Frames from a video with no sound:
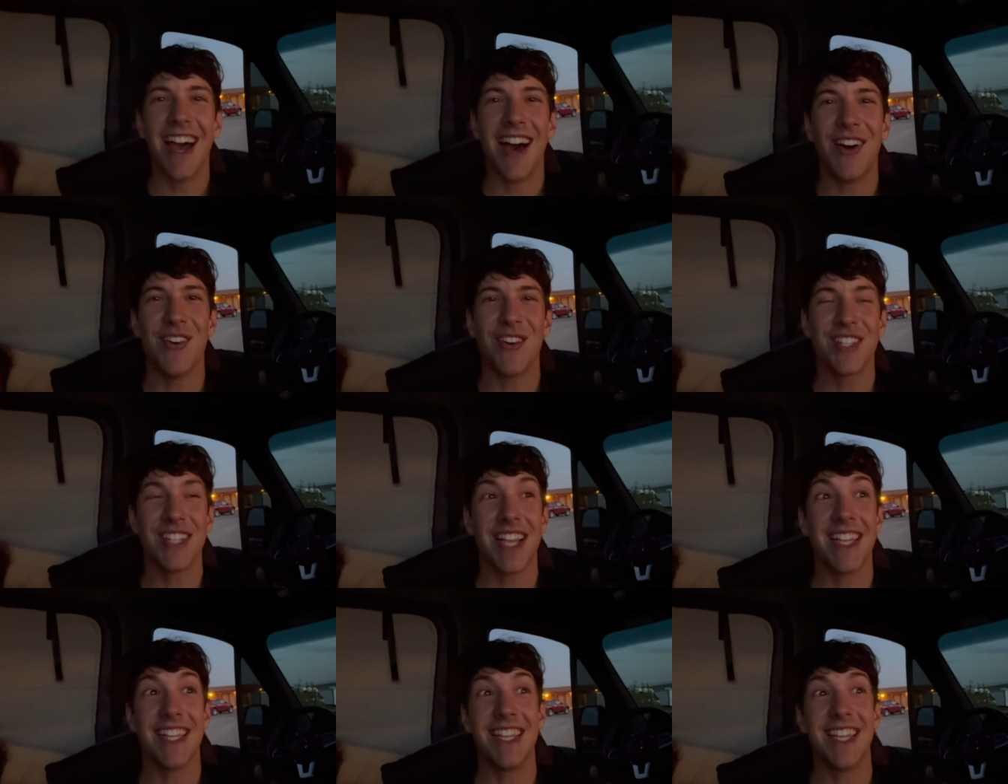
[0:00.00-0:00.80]
I was
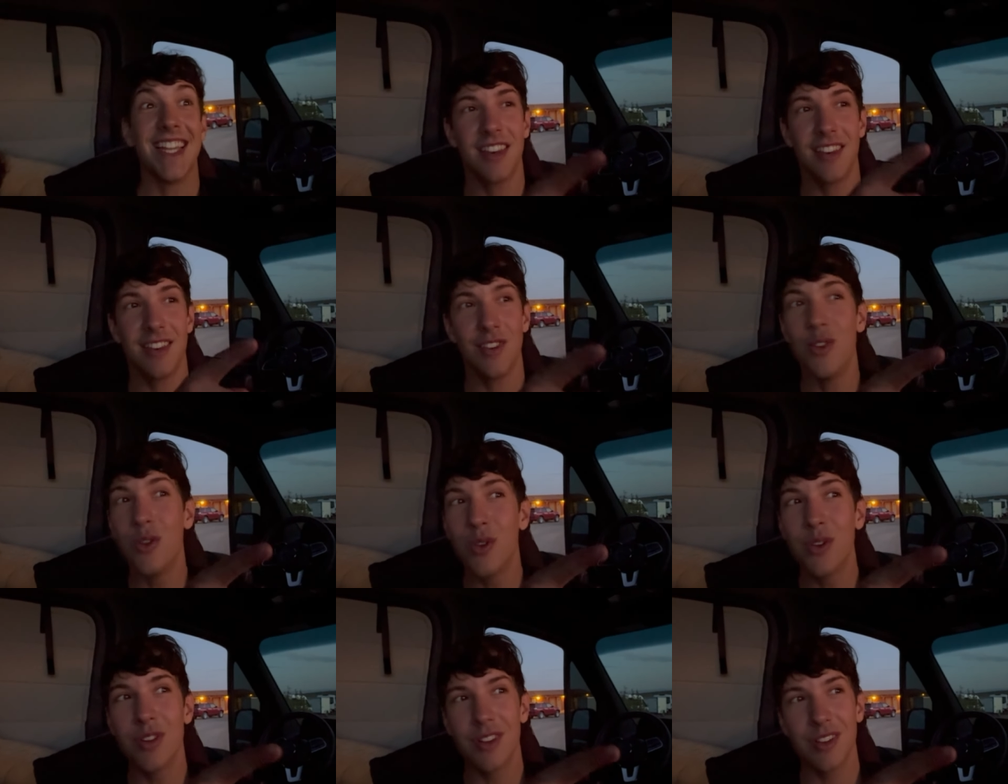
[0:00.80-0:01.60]
like,
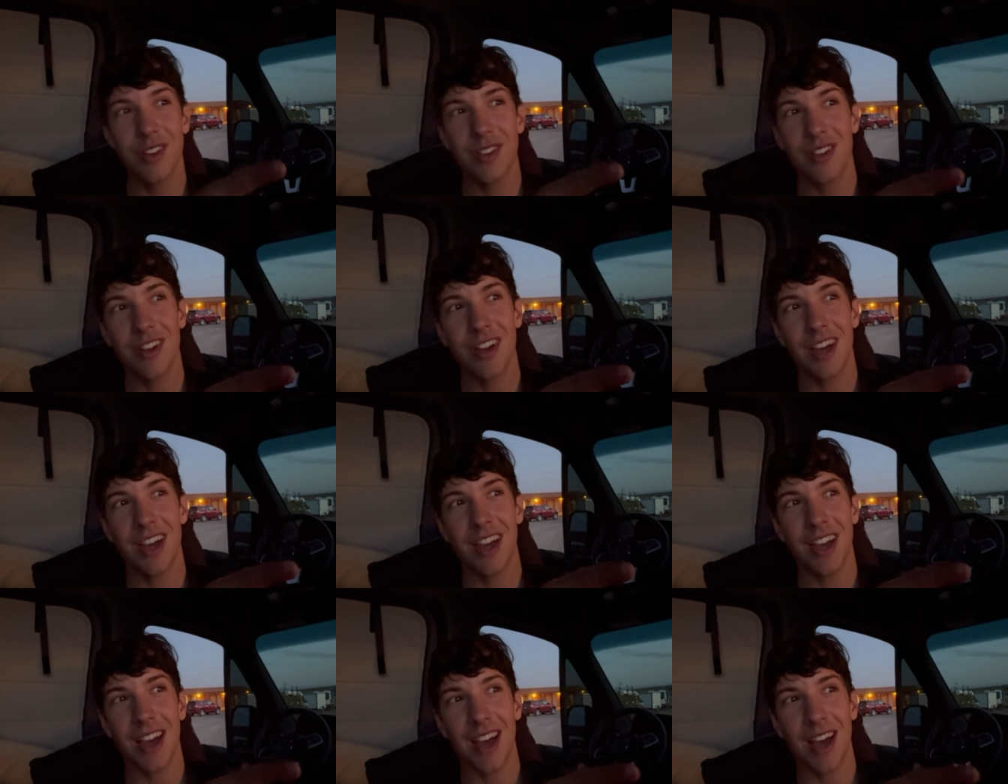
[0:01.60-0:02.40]
look
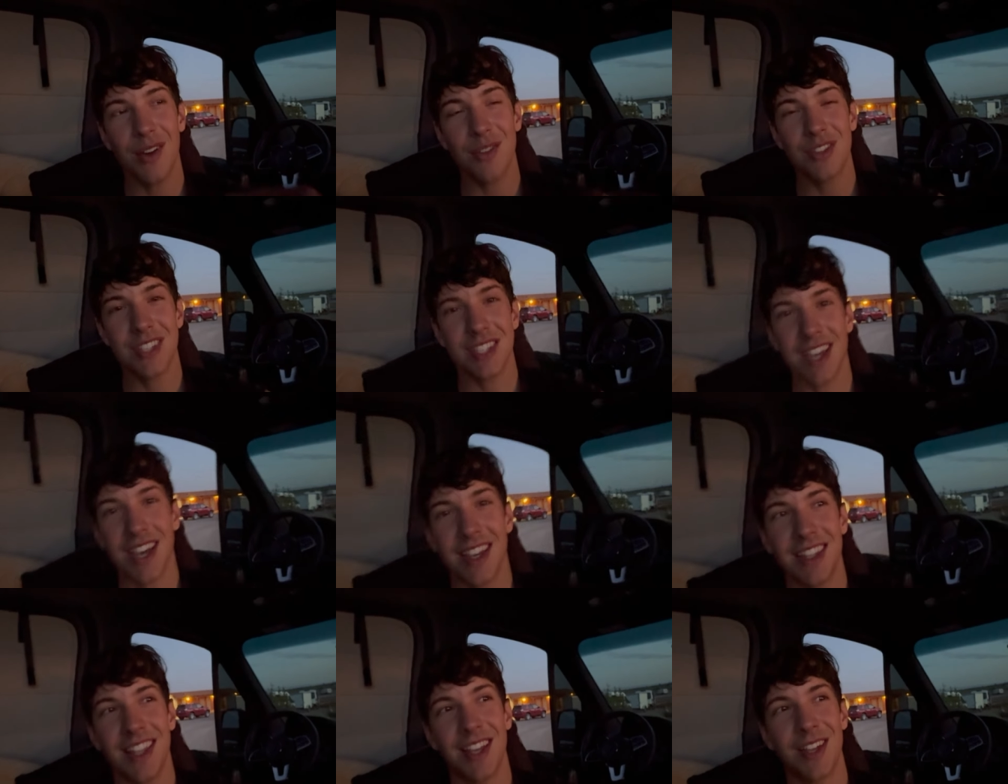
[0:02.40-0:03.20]

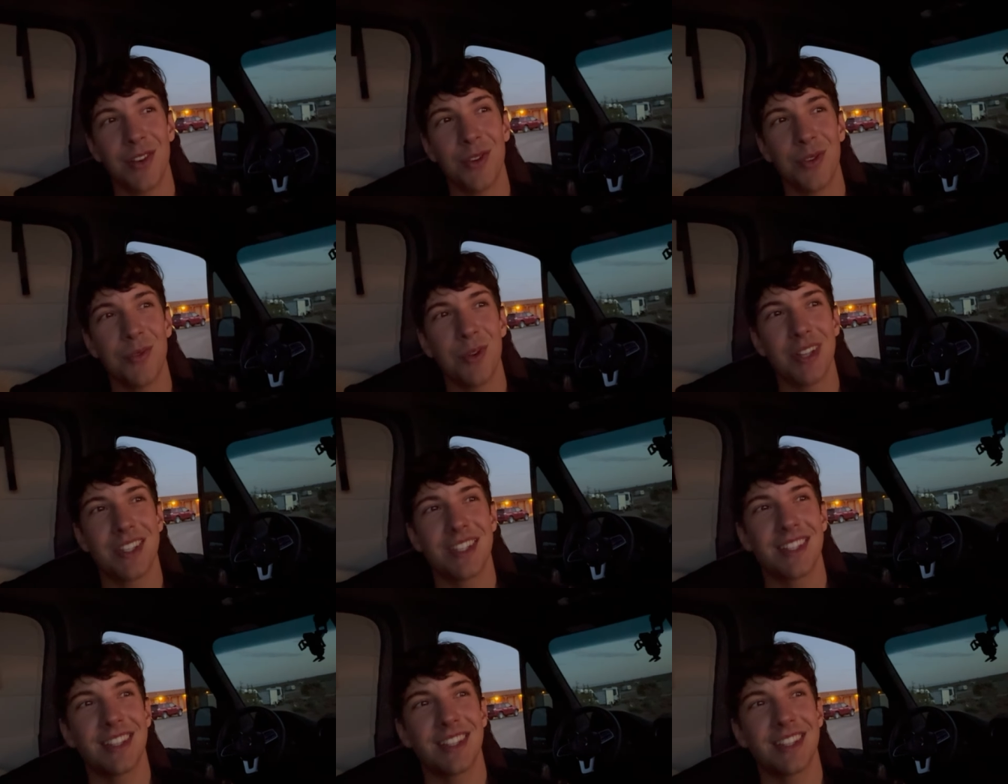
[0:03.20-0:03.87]
outside, like look what's